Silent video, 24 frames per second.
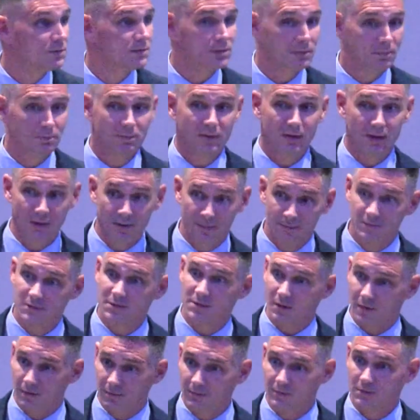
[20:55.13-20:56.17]
to be of
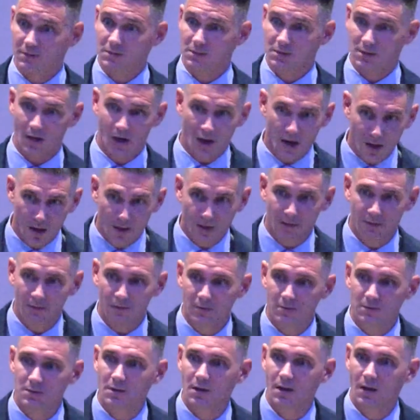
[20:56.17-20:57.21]
service to
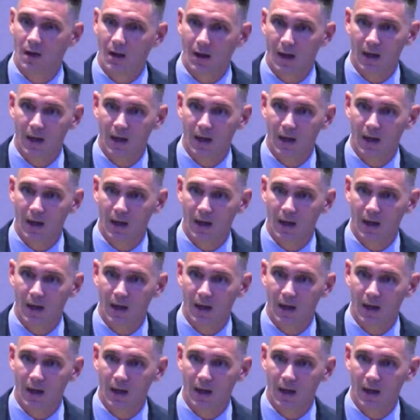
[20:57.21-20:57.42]
others